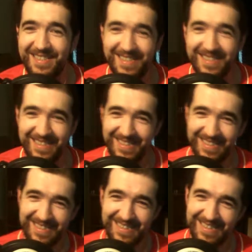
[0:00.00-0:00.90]

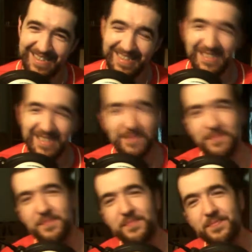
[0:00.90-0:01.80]

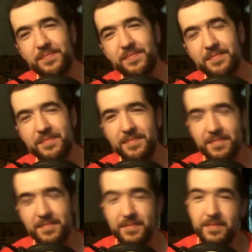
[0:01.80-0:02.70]

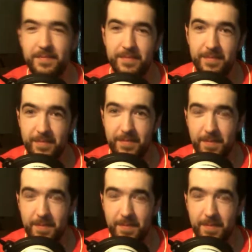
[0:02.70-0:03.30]
No words are spoken by the person on screen.